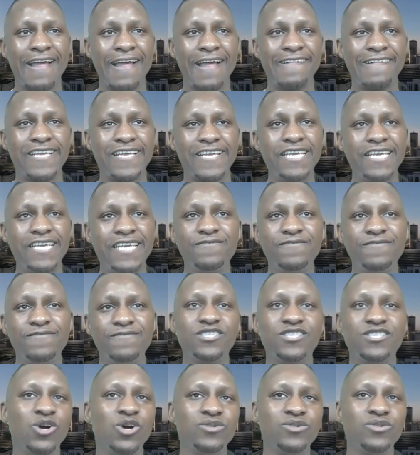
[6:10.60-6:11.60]
Even
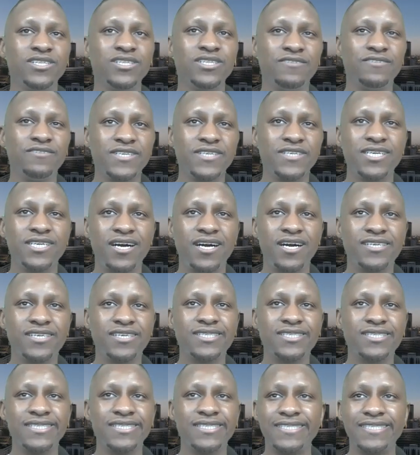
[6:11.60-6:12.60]
though the living
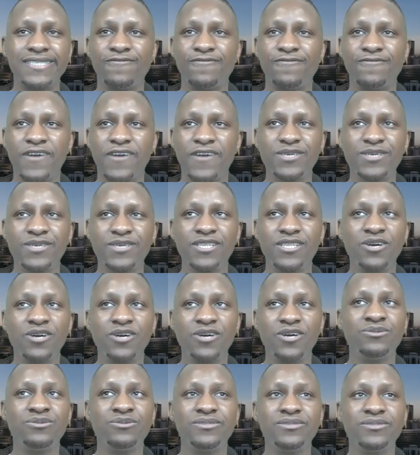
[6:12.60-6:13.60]
cost is very
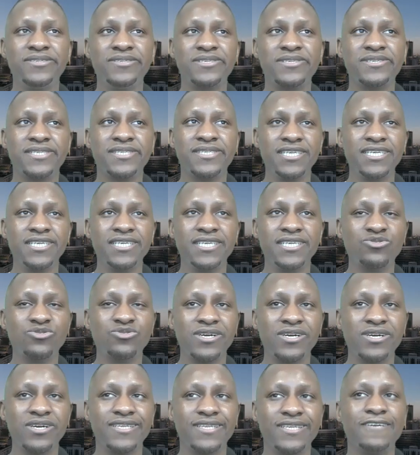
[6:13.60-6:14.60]
low, they're still
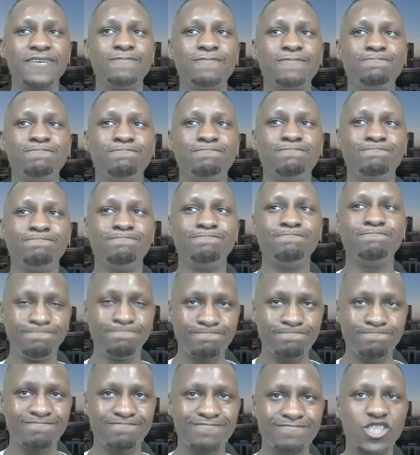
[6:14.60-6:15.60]
struggling.
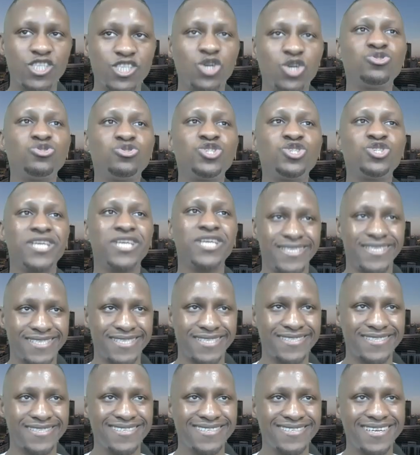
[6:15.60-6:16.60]
No shit.
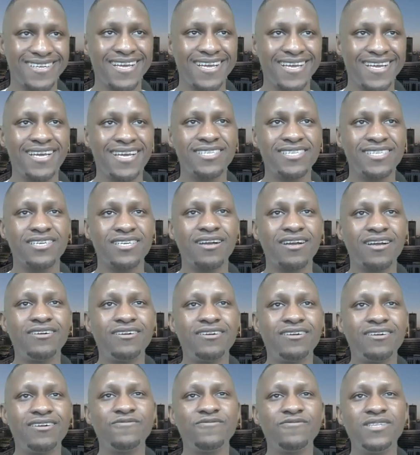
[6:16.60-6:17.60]
The
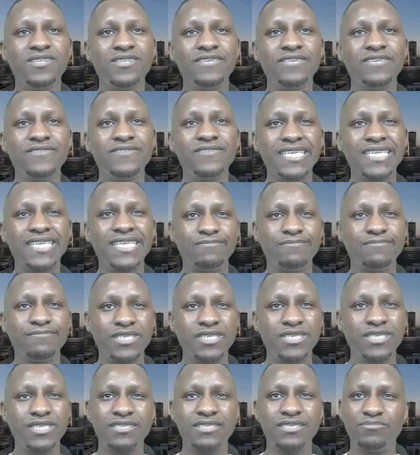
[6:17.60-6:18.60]
cost of living in
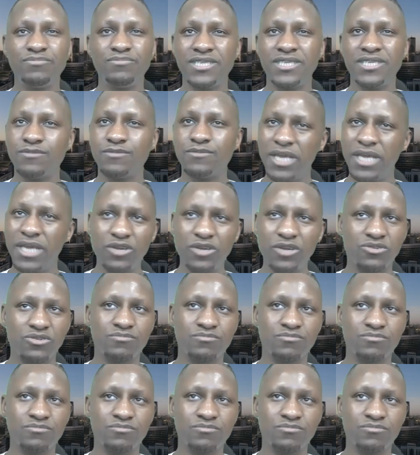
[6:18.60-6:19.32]
Mississippi is meager.